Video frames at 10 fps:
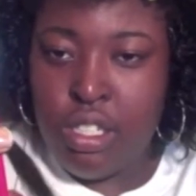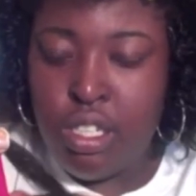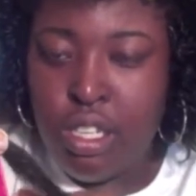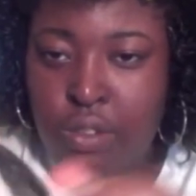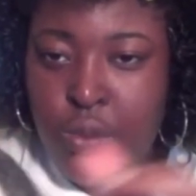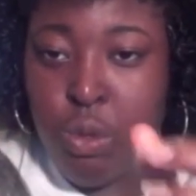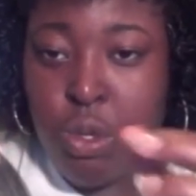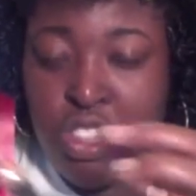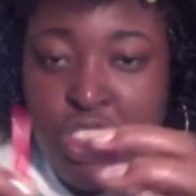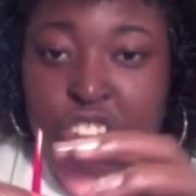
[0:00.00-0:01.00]
of,
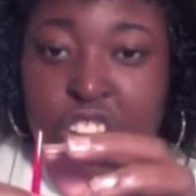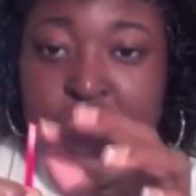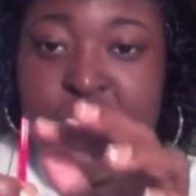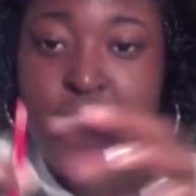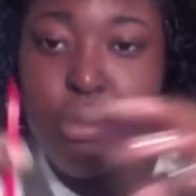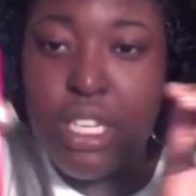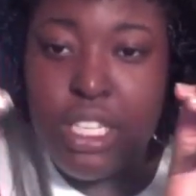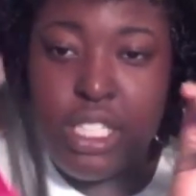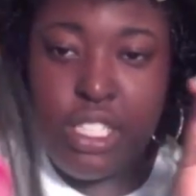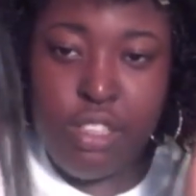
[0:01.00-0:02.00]
well, your hair is going to be in the
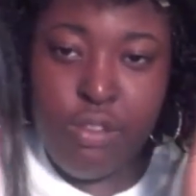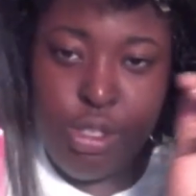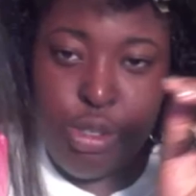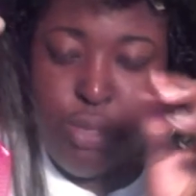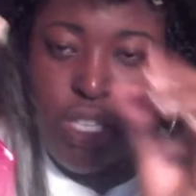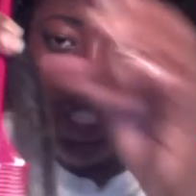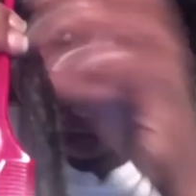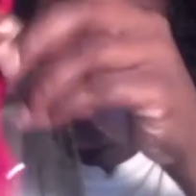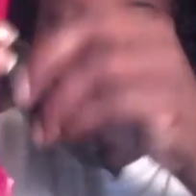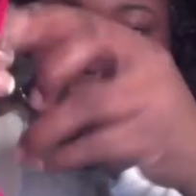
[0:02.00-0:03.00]
center of the two
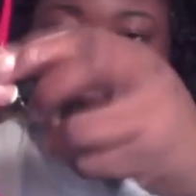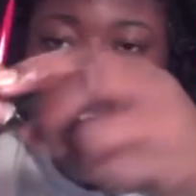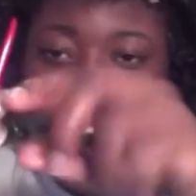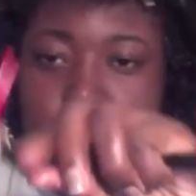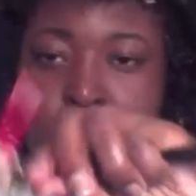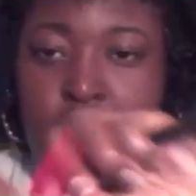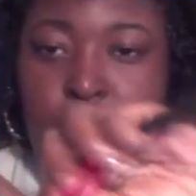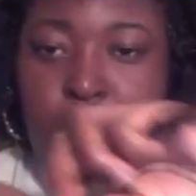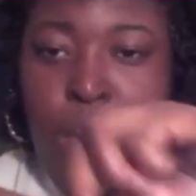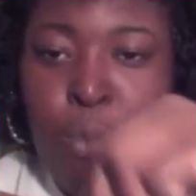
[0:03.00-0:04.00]
pieces. You're going to
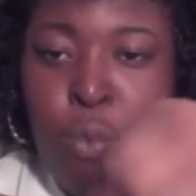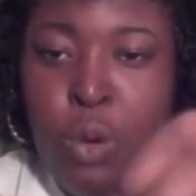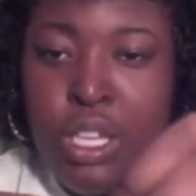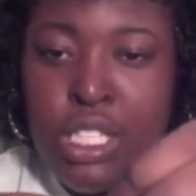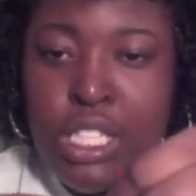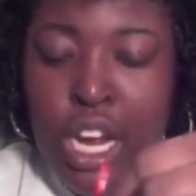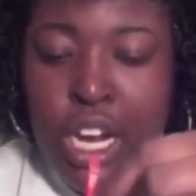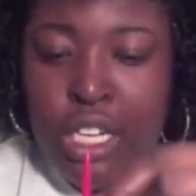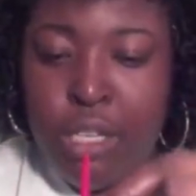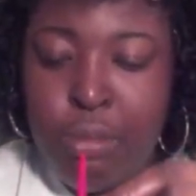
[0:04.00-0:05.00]
wrap one
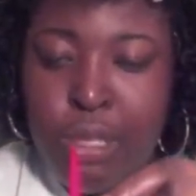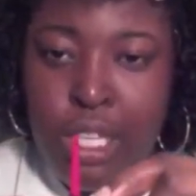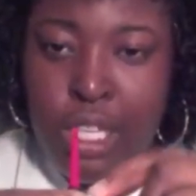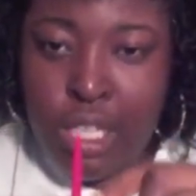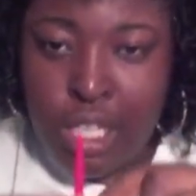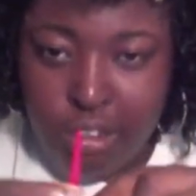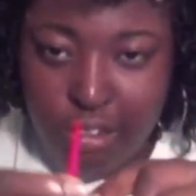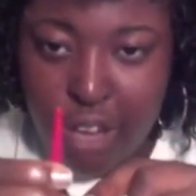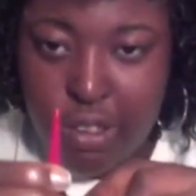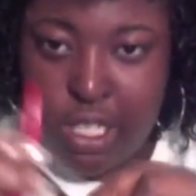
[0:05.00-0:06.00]
side completely
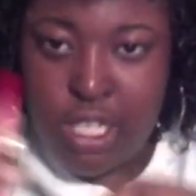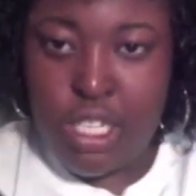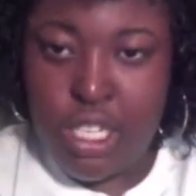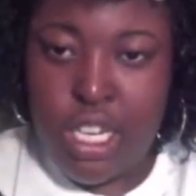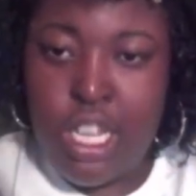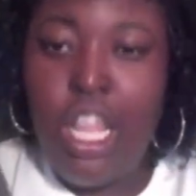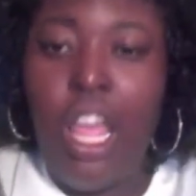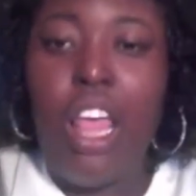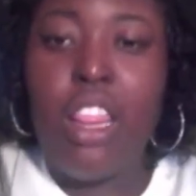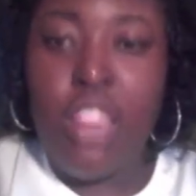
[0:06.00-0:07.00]
around it,
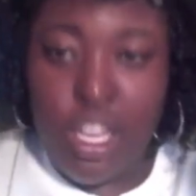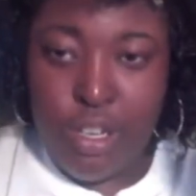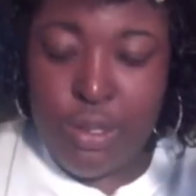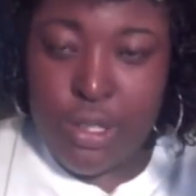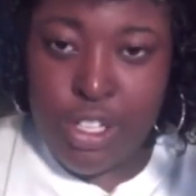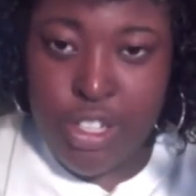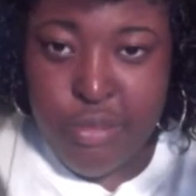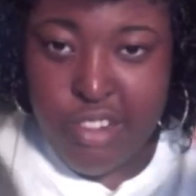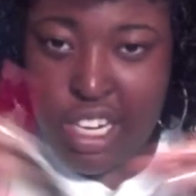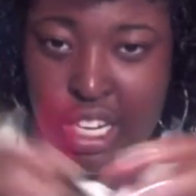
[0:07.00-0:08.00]
and then you start your
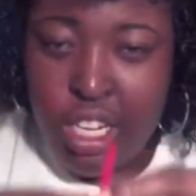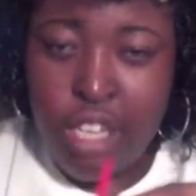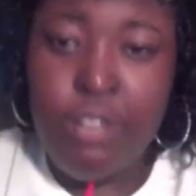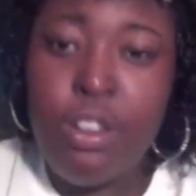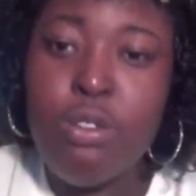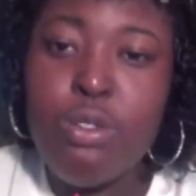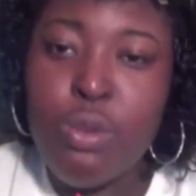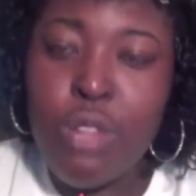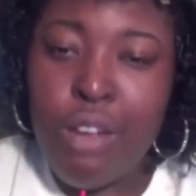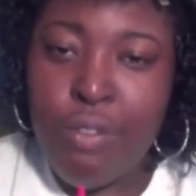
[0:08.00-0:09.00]
braid. If you don't
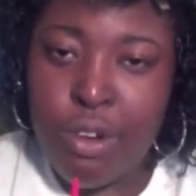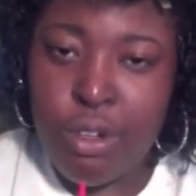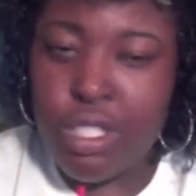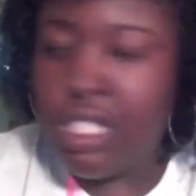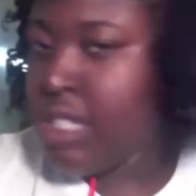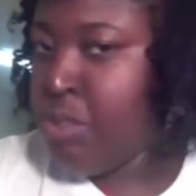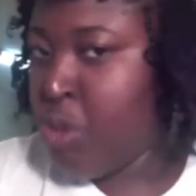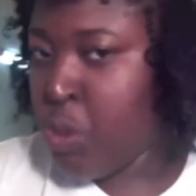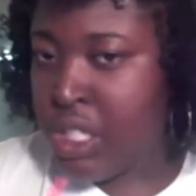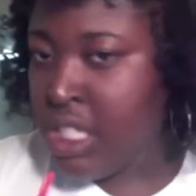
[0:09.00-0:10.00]
do that first, the
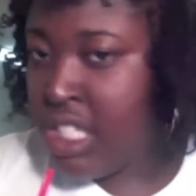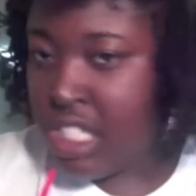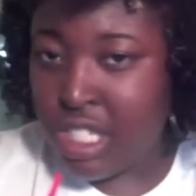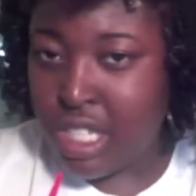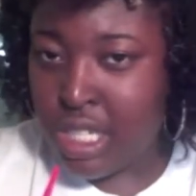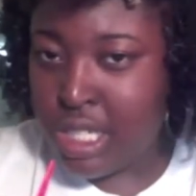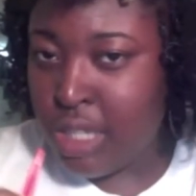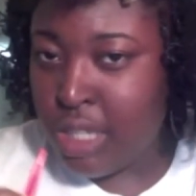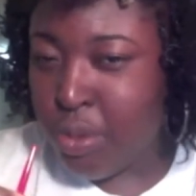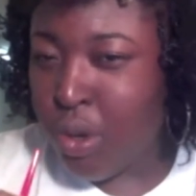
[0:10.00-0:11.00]
twist is just going to
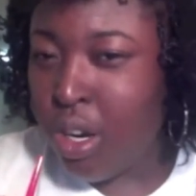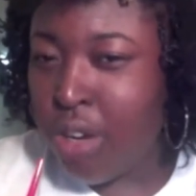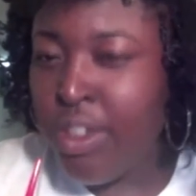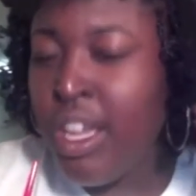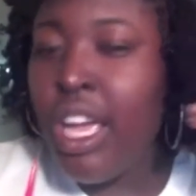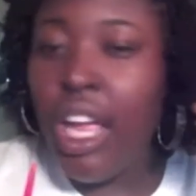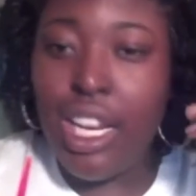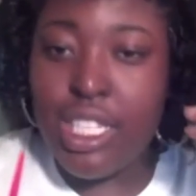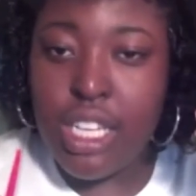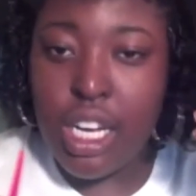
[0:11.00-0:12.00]
slip off and
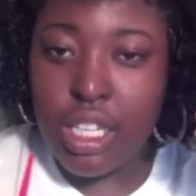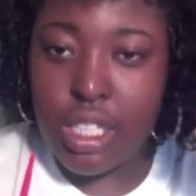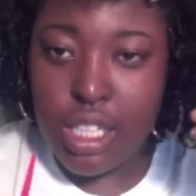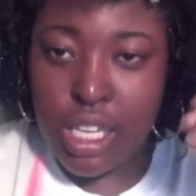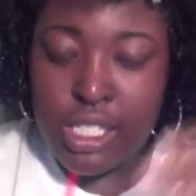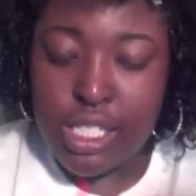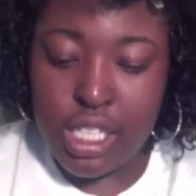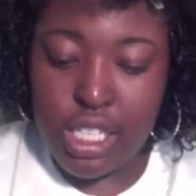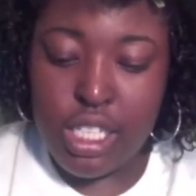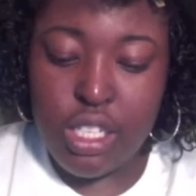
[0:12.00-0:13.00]
it's not going to look as
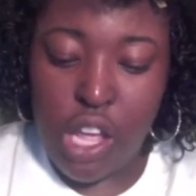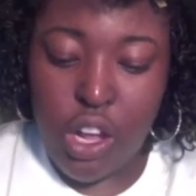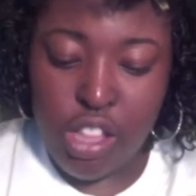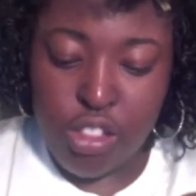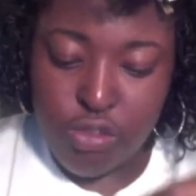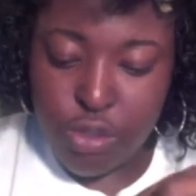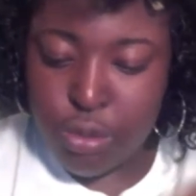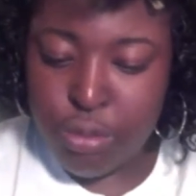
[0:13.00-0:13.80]
neat at the root.